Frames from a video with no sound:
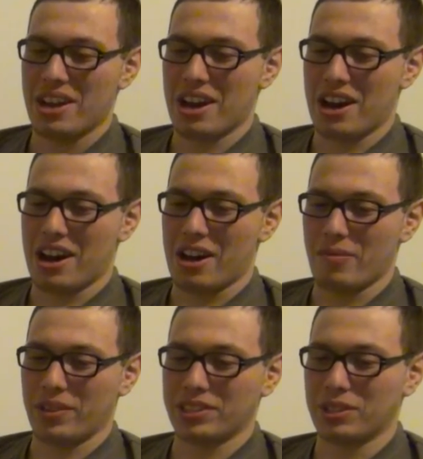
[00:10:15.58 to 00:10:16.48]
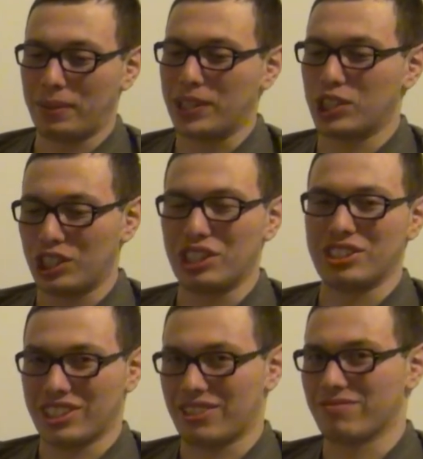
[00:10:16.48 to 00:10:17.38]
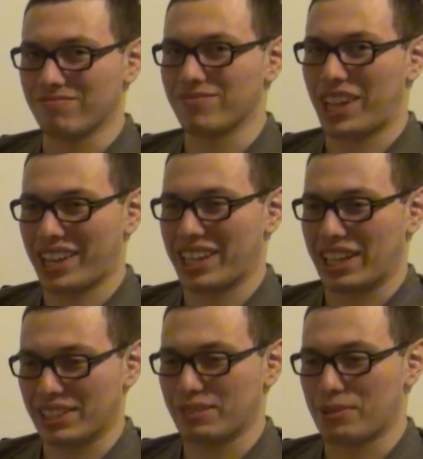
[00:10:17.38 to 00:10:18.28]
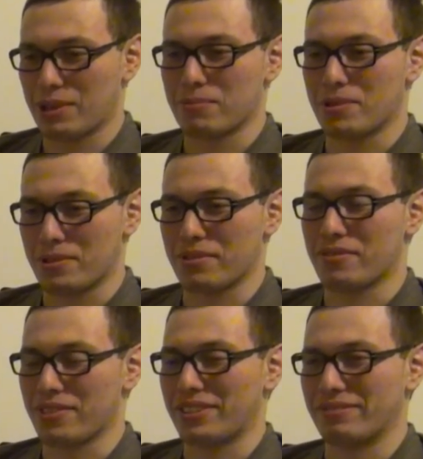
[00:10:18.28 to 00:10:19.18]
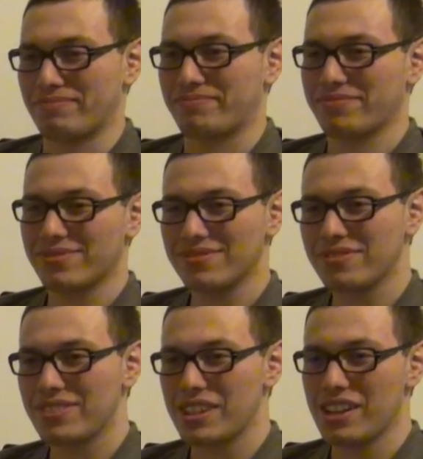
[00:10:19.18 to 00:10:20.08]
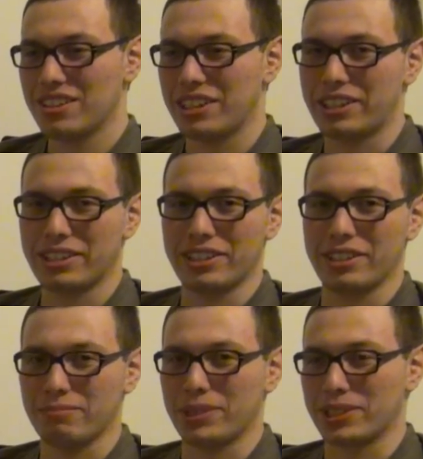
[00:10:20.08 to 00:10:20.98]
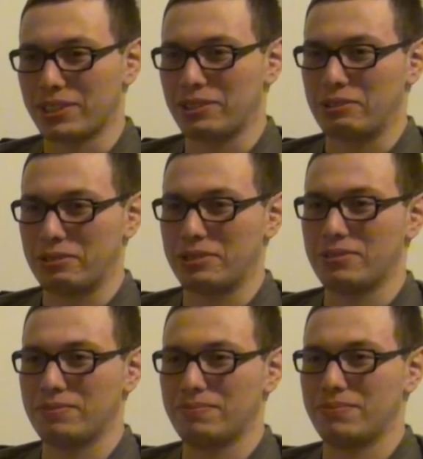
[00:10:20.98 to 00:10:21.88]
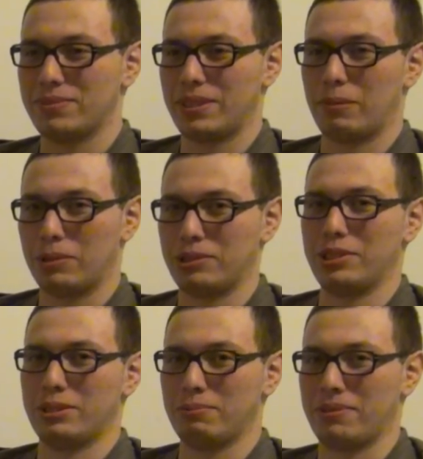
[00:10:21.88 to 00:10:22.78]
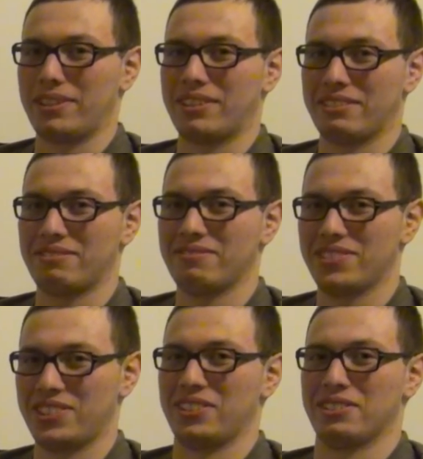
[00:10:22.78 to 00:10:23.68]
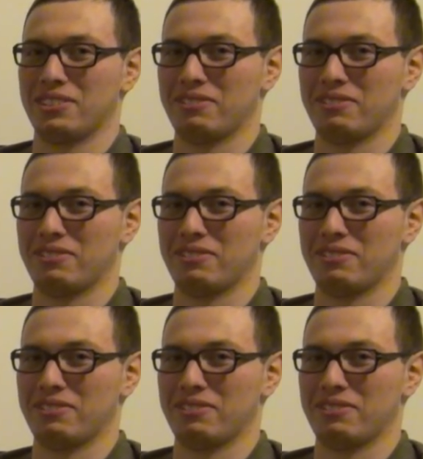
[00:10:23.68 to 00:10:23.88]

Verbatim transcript: uh, it's gonna be cheesy. That's what I'm going for. Like a McDonald's double cheeseburger cheesy.